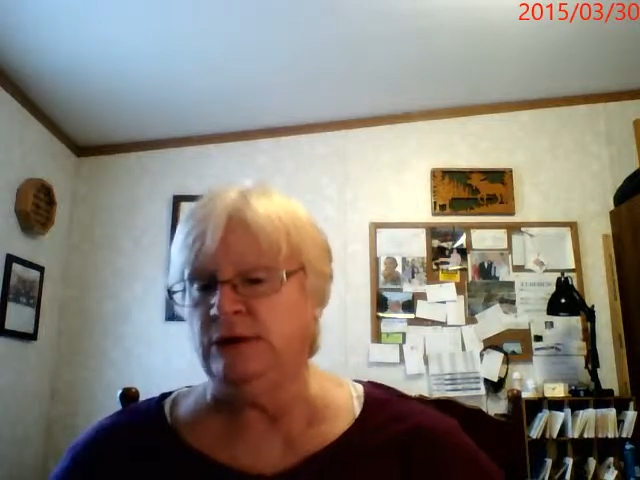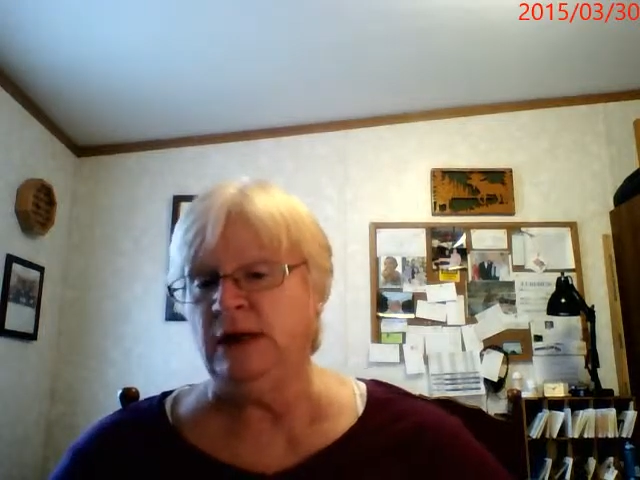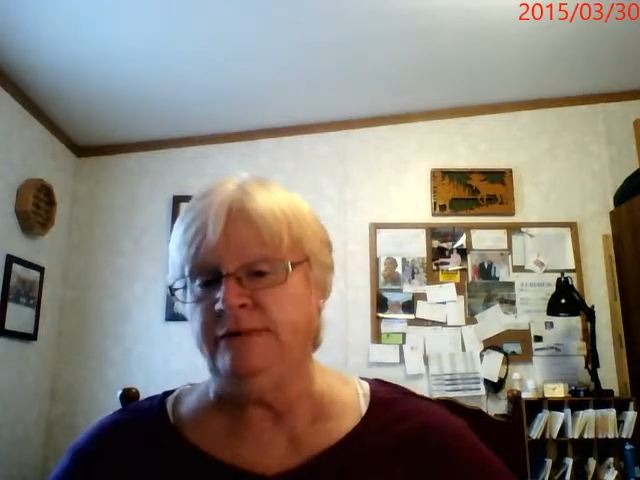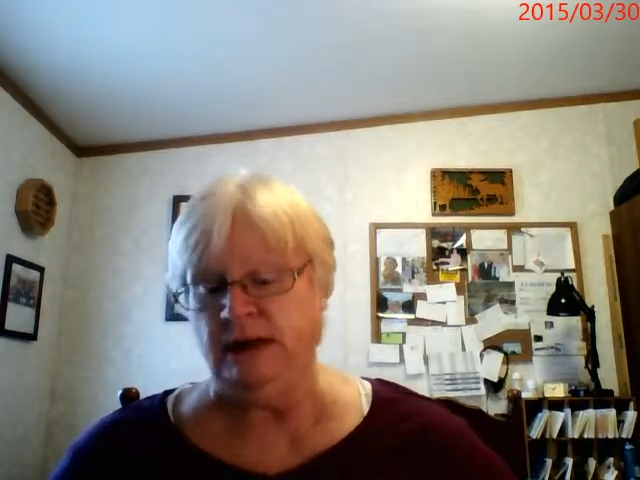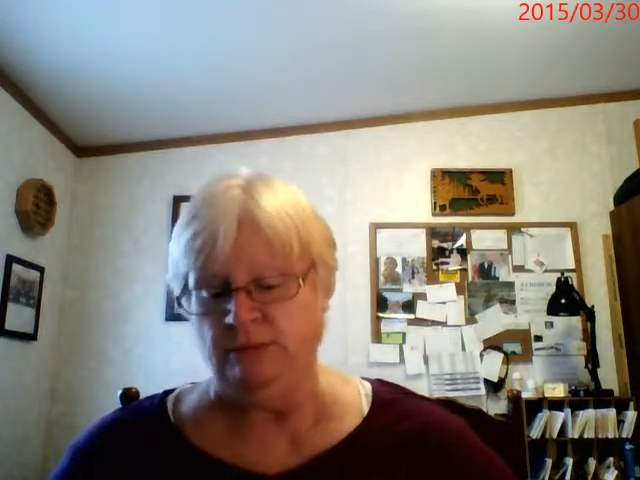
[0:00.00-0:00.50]

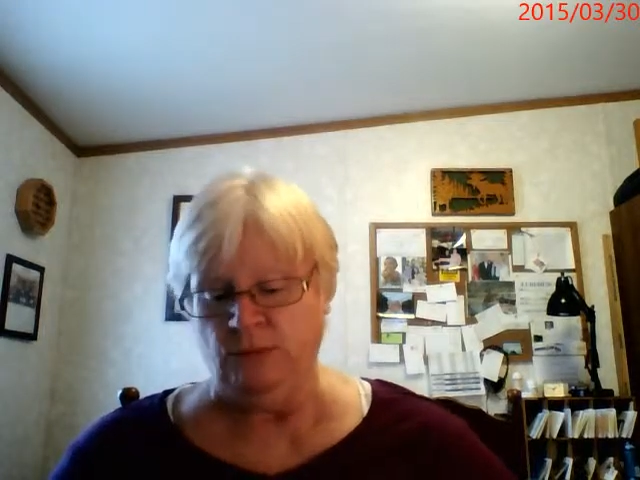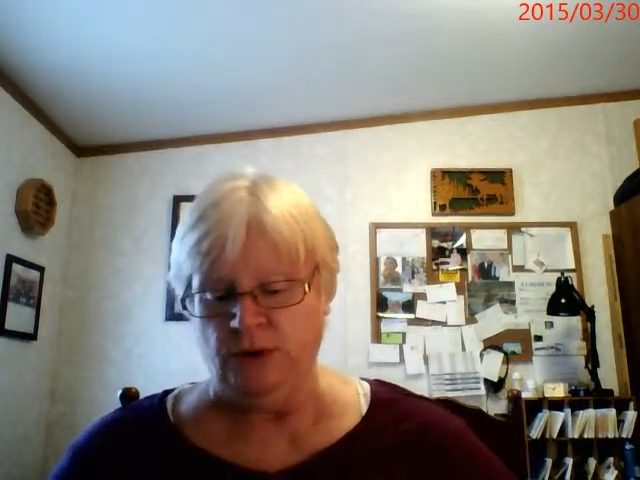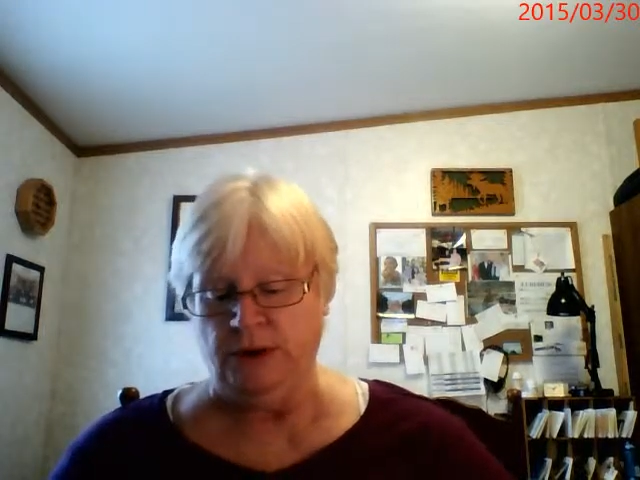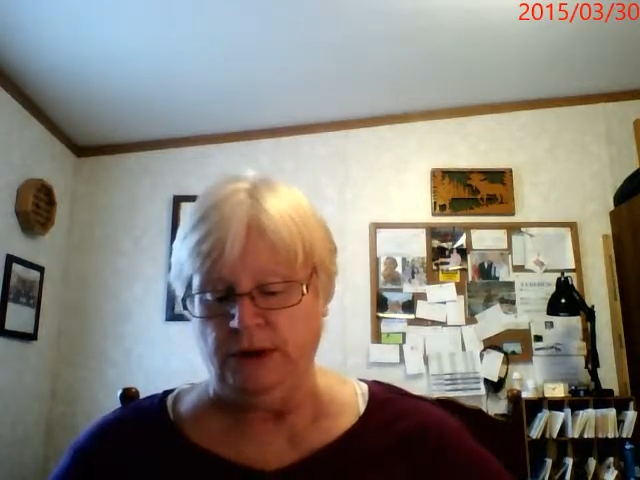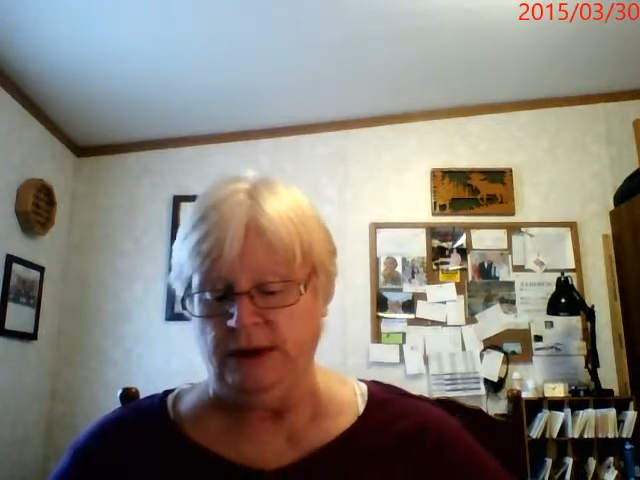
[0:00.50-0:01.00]
love him
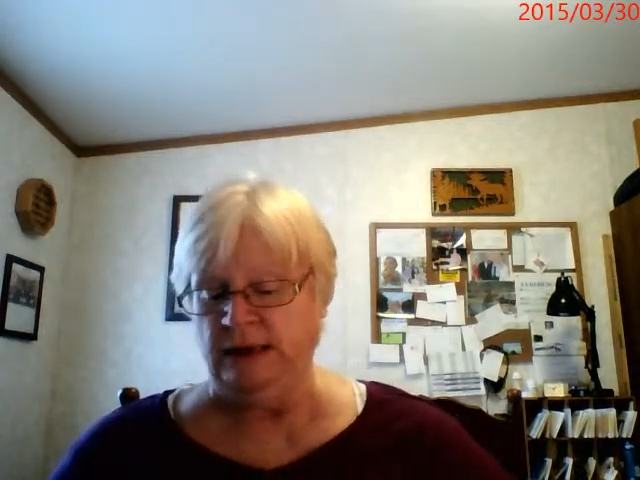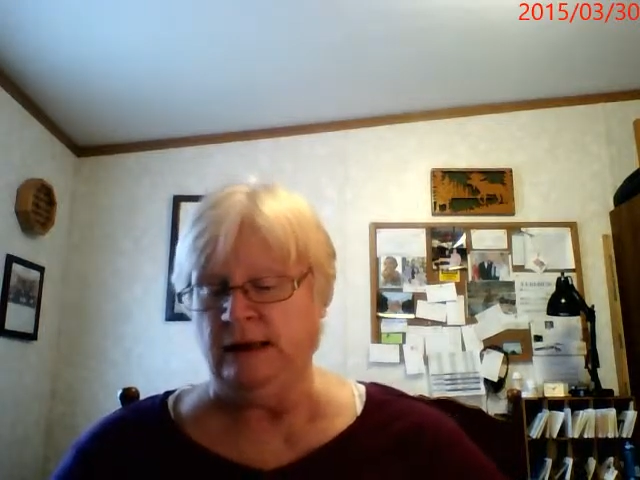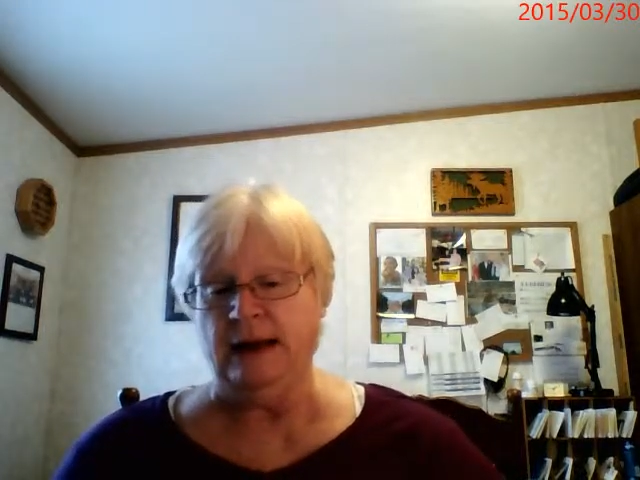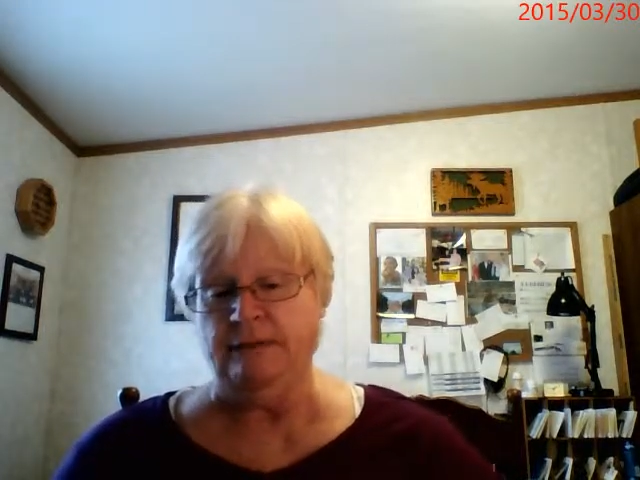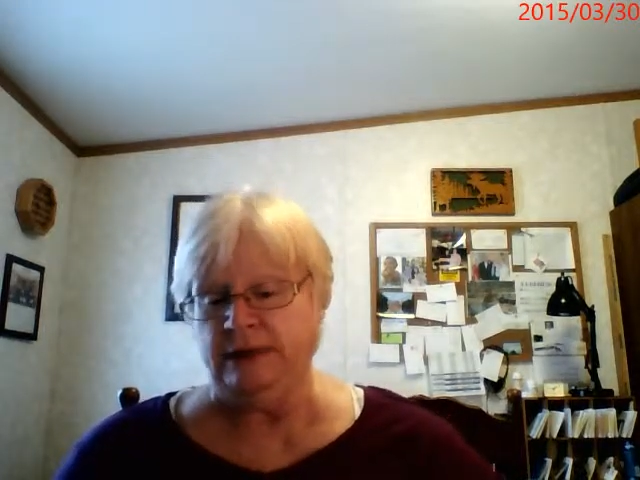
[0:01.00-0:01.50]
more than
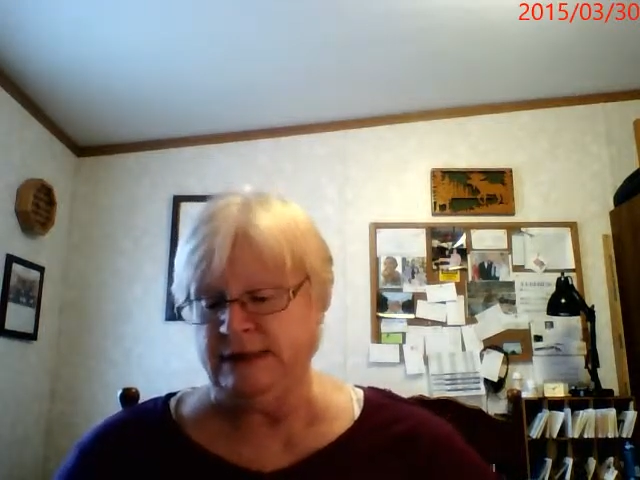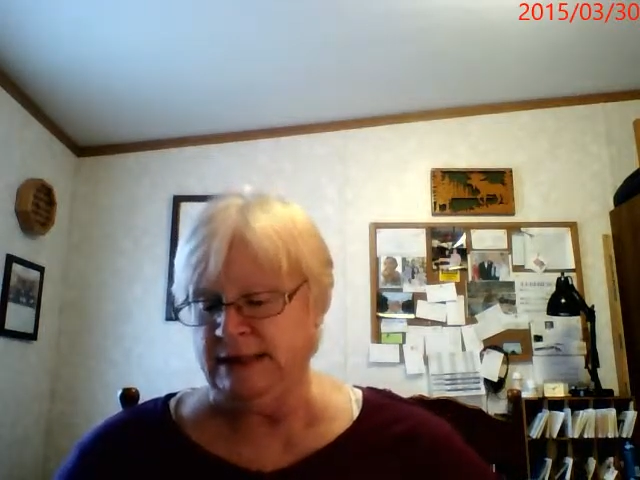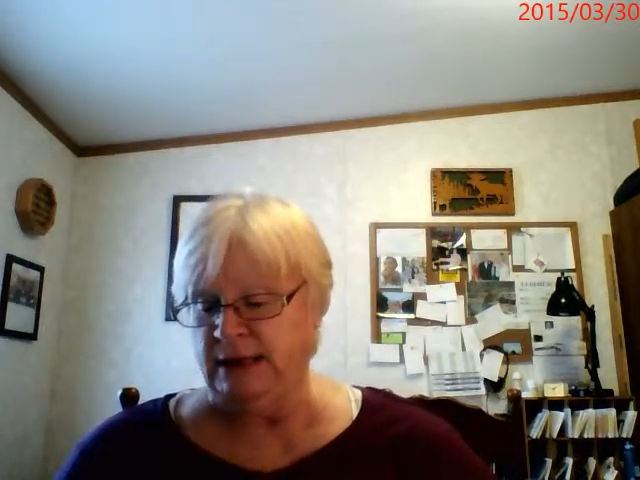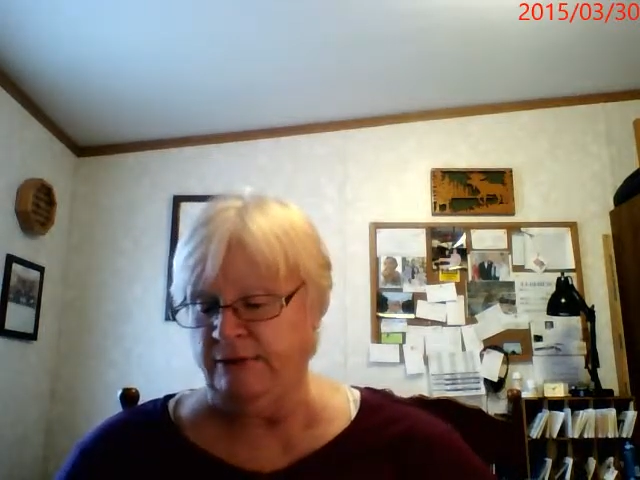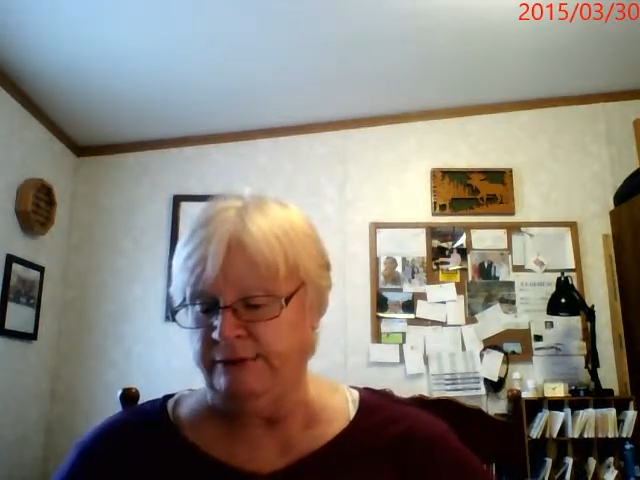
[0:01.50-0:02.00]
life
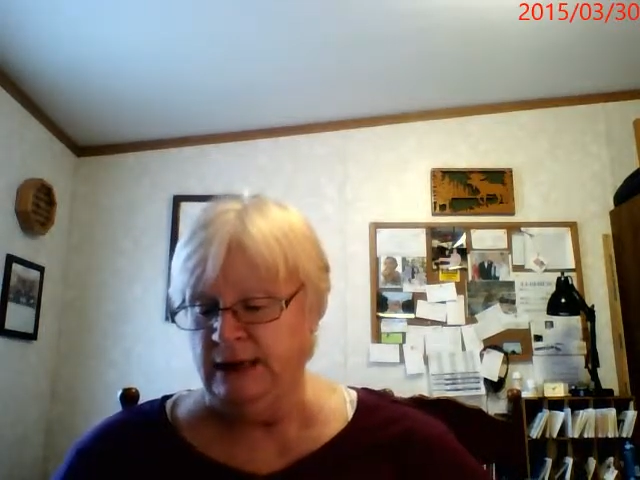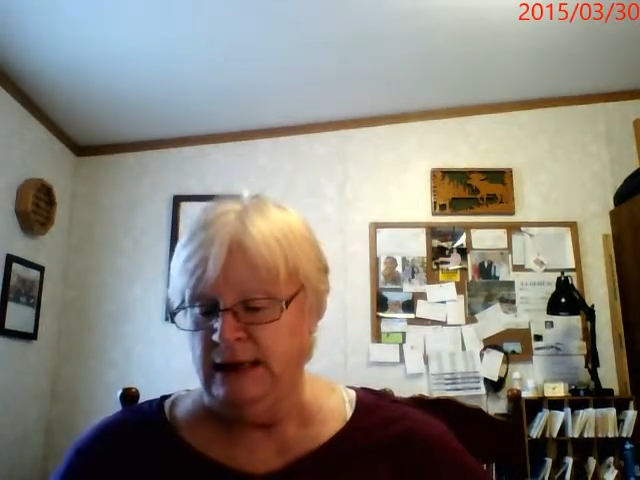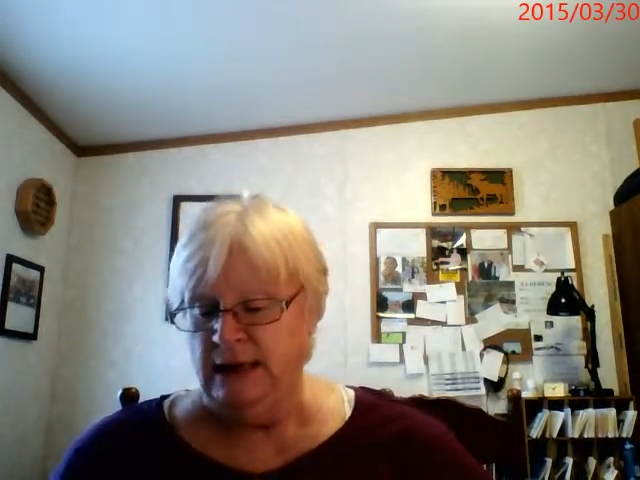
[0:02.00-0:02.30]
itself.